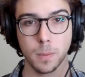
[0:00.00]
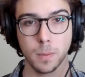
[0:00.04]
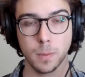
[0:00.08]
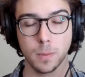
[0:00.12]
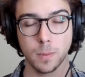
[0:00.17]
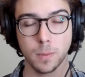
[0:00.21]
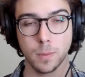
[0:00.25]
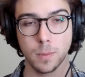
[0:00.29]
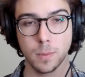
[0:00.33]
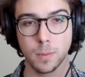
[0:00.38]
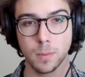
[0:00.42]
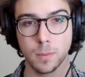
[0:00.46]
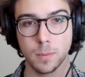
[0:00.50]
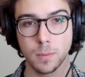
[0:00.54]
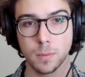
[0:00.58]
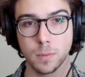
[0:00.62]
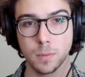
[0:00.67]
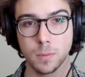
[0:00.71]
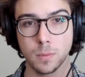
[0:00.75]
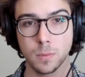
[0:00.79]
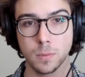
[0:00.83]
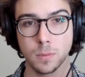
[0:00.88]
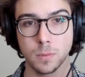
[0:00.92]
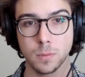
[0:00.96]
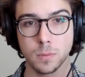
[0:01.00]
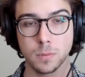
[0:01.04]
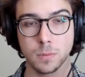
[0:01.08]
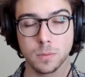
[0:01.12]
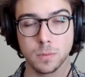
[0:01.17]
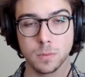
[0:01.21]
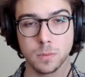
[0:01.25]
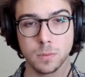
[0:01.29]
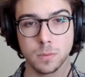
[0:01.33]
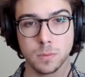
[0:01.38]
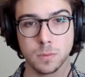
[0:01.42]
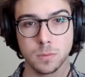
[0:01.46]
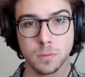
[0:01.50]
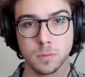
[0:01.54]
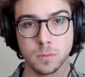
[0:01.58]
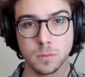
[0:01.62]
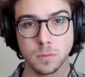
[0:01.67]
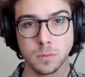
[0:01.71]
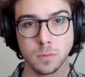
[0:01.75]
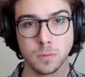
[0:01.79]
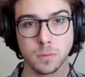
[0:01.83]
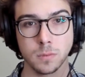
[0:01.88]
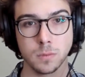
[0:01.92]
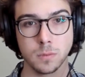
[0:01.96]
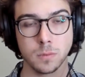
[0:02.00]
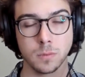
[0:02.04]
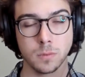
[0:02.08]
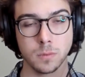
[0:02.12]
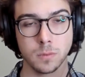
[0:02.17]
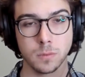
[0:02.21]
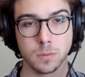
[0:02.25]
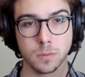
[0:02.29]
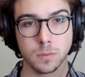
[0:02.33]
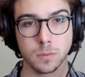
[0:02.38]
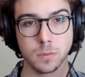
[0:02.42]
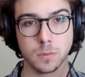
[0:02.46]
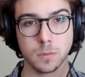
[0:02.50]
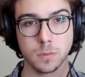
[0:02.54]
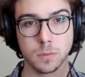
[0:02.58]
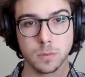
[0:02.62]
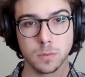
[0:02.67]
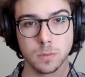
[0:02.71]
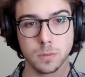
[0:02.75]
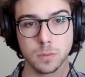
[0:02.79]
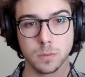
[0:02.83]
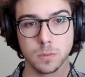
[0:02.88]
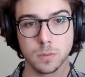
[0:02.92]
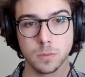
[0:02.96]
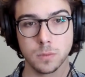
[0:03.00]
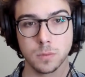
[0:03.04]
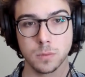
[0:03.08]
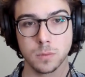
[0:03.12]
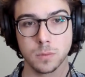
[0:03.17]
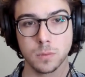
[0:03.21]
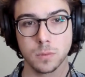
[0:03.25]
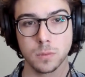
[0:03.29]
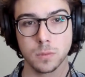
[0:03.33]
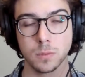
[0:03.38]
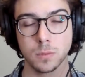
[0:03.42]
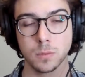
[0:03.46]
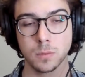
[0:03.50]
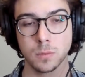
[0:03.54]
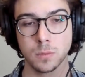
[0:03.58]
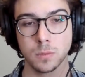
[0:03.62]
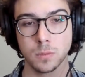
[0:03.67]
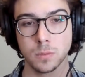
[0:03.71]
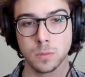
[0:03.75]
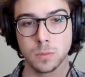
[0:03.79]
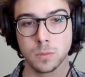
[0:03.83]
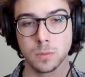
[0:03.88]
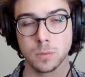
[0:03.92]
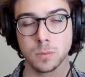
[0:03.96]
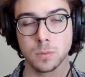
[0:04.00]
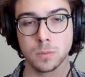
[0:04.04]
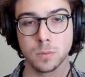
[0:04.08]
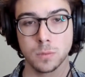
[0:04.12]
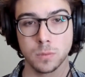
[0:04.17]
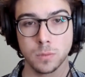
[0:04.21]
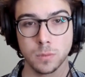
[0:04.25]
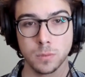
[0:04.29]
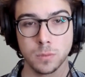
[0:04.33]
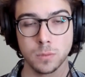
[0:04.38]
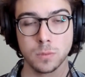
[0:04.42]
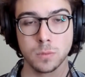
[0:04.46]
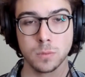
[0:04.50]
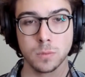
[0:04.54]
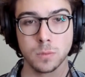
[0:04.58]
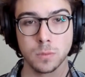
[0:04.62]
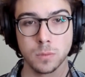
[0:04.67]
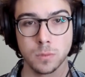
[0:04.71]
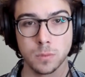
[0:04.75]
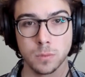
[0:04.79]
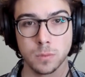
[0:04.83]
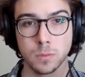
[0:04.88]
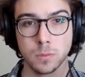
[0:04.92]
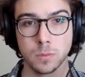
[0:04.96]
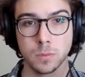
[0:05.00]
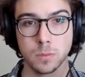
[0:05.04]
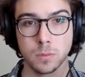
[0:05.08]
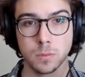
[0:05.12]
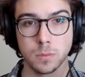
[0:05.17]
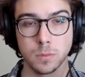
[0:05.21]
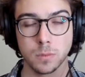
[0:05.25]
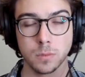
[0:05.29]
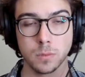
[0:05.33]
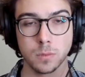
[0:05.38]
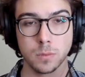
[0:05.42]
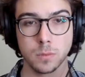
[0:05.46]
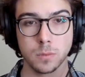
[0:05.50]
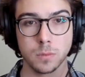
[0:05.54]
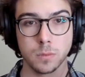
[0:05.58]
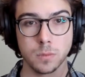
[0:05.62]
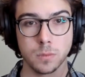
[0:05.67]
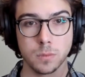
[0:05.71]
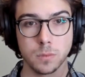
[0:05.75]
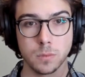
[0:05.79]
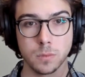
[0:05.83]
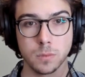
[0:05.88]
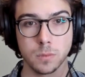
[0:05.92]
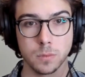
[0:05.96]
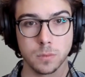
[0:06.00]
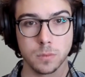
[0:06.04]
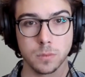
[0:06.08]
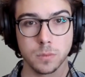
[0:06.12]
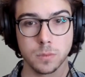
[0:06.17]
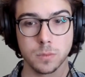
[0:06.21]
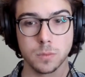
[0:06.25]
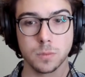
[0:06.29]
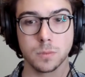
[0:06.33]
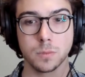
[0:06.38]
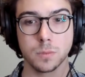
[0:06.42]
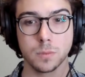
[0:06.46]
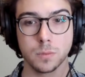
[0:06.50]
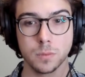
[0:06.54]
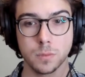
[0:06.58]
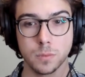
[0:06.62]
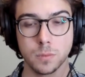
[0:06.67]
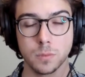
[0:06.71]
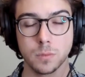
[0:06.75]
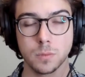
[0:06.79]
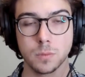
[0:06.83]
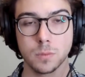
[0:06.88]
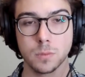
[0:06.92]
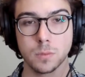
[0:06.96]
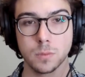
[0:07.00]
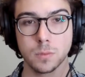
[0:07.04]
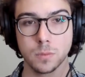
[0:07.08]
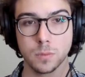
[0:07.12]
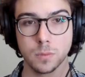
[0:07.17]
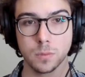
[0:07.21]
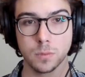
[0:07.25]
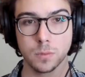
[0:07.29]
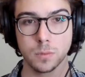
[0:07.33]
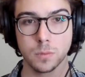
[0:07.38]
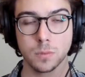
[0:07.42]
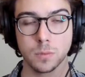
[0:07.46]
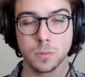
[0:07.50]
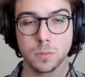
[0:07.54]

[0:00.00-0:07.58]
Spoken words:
(not speaking)